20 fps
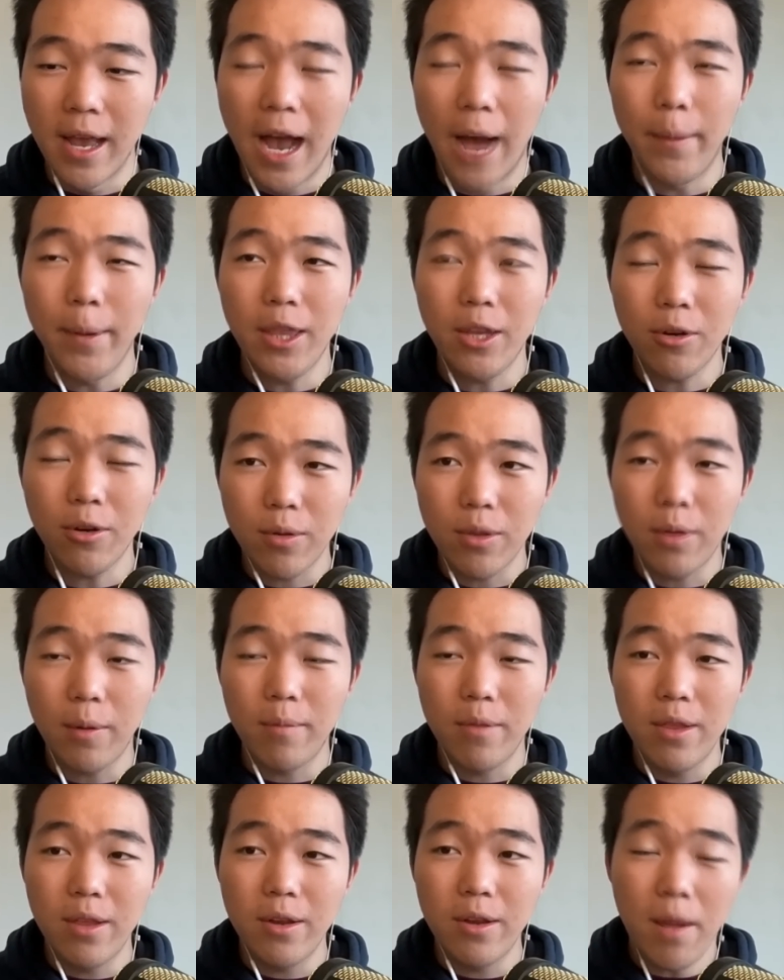I mean, the
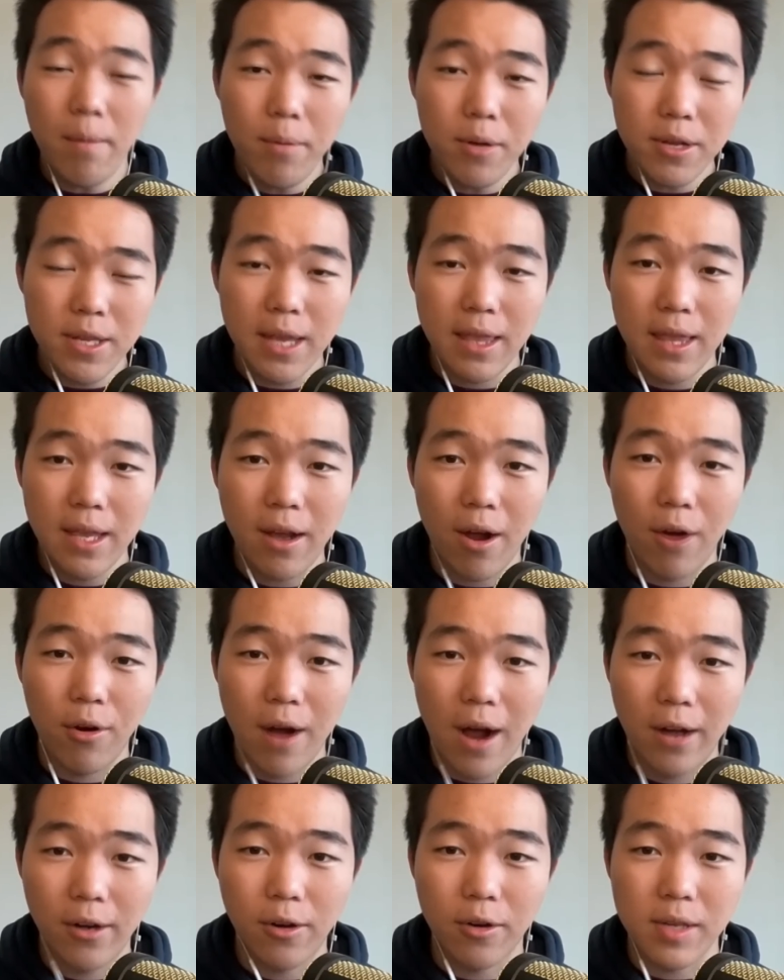the numbers I think are
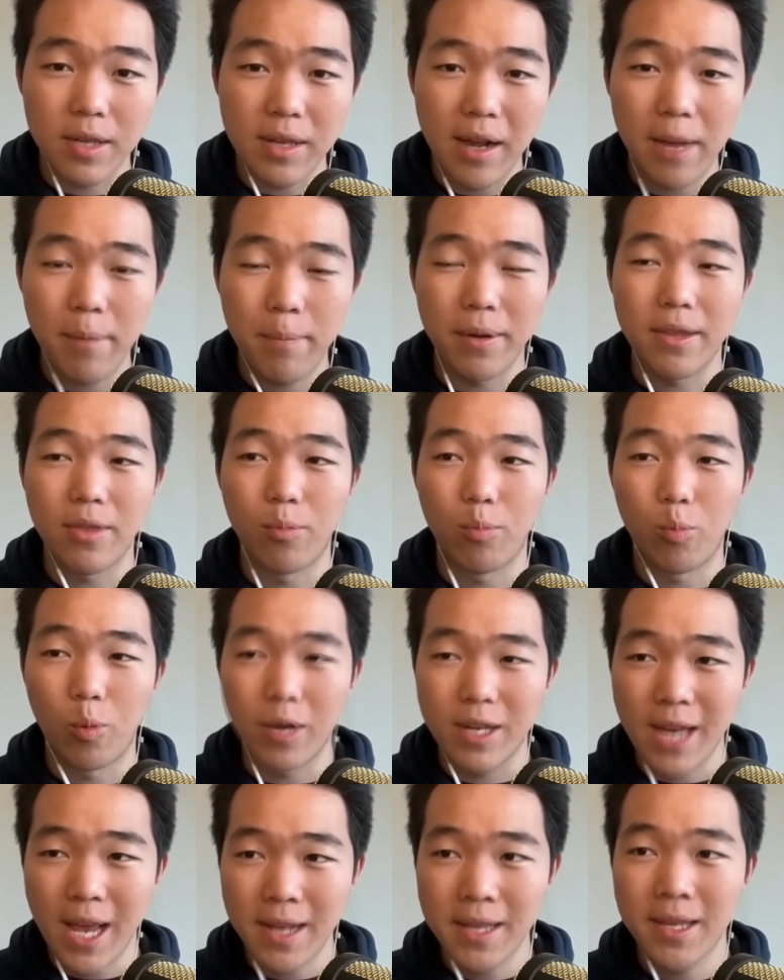on our side, but
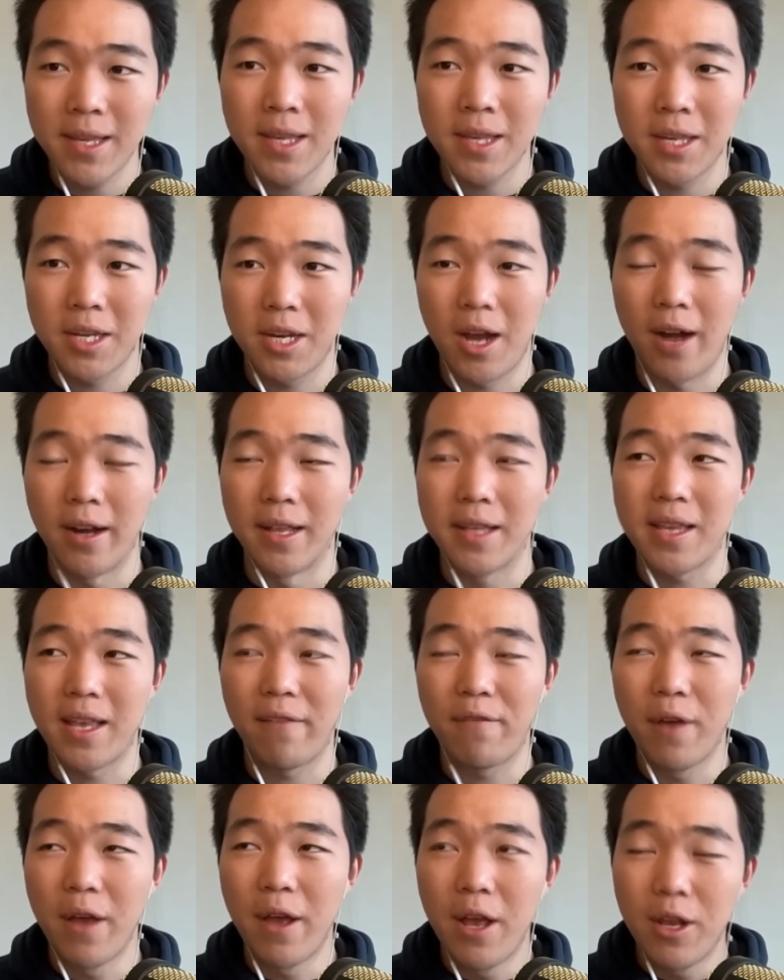what Texas has done is
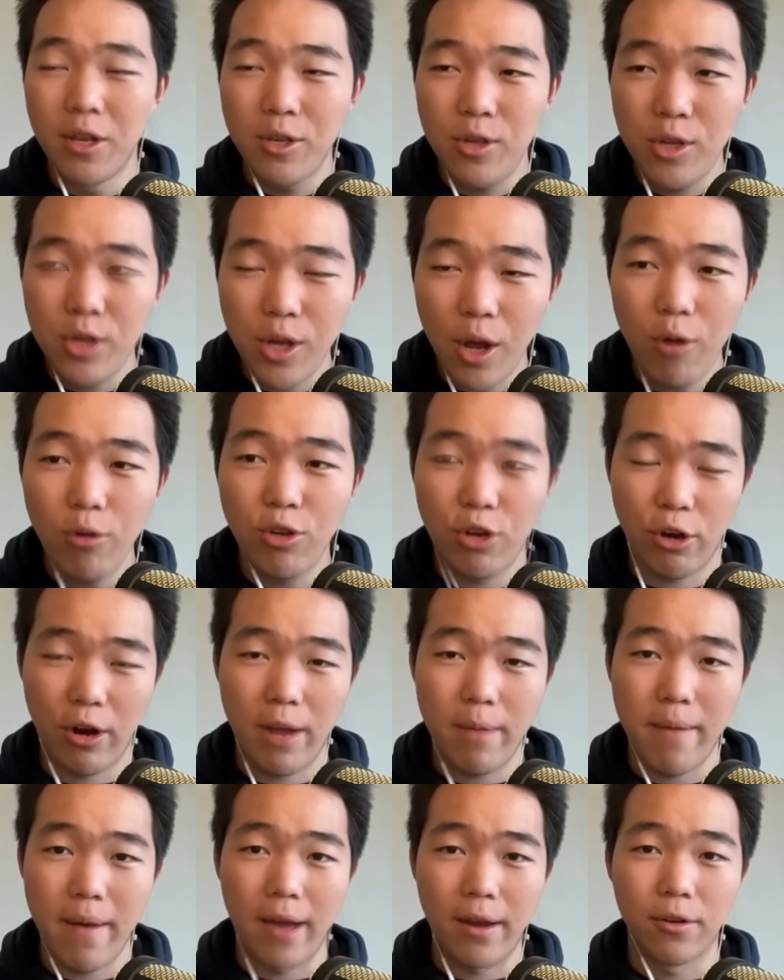they've so
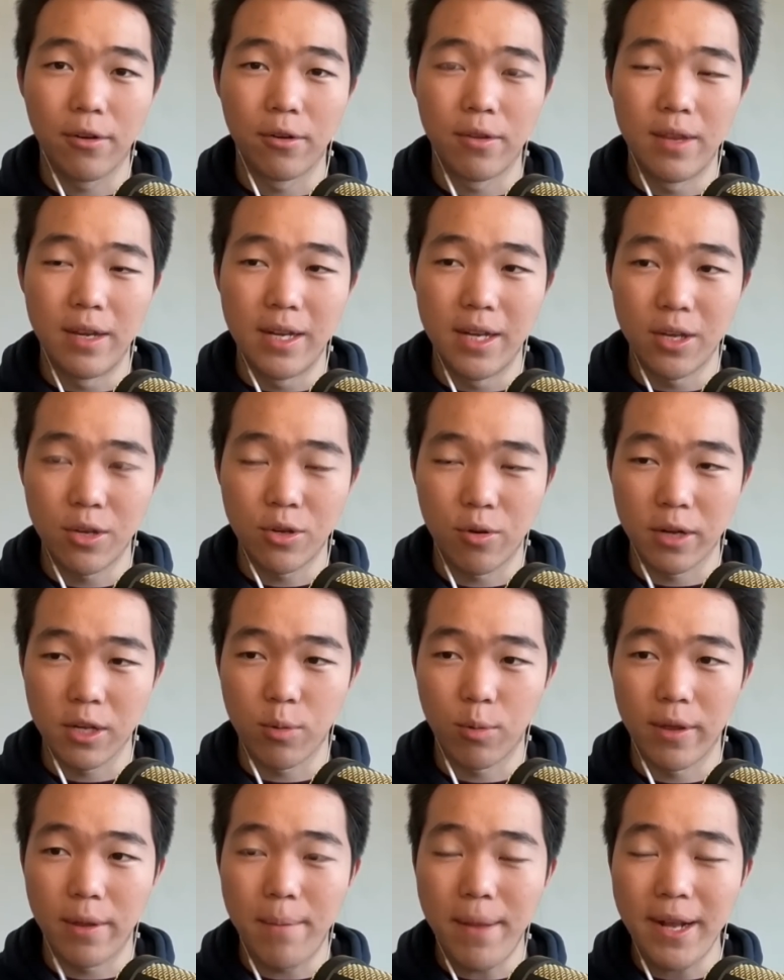gerrymandered the districts
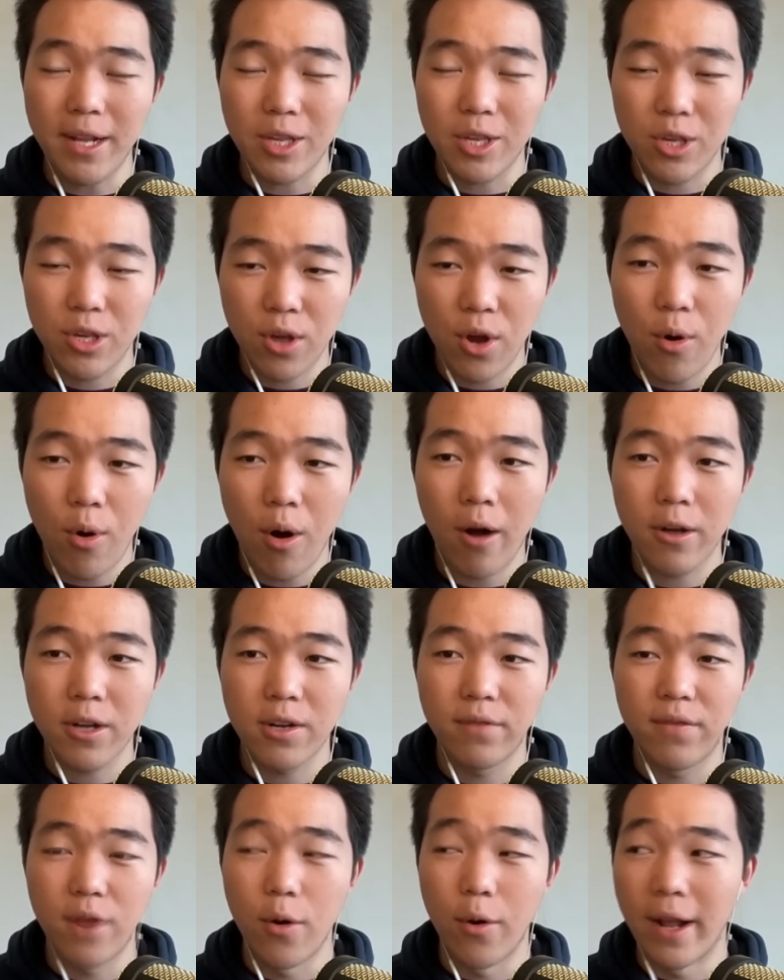where they make it so hard
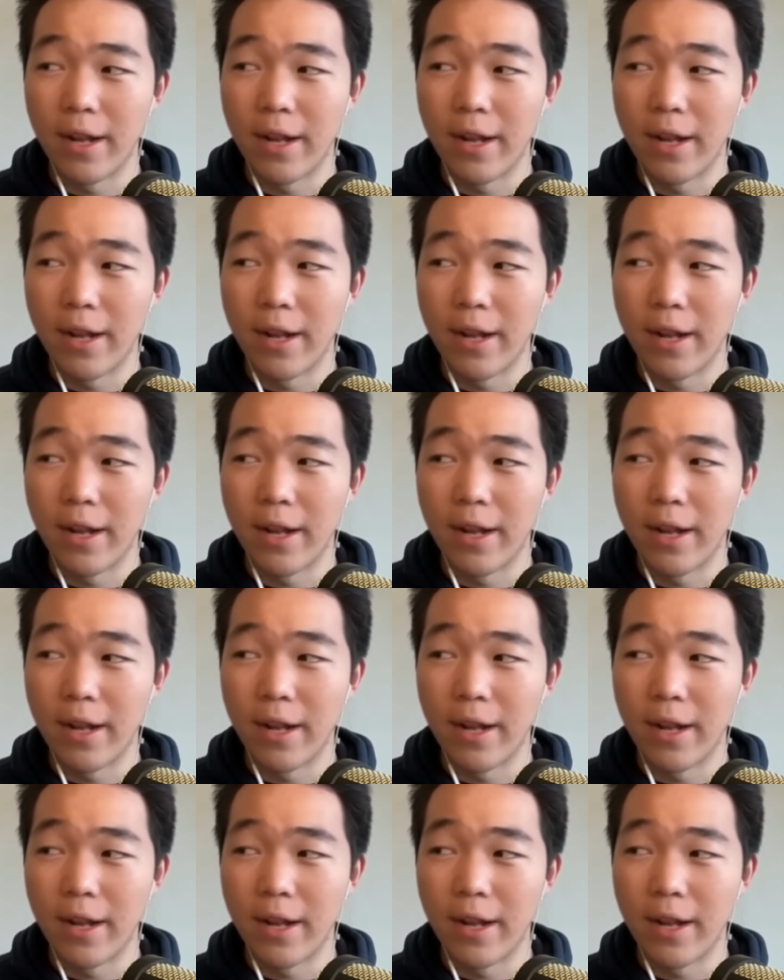to vote.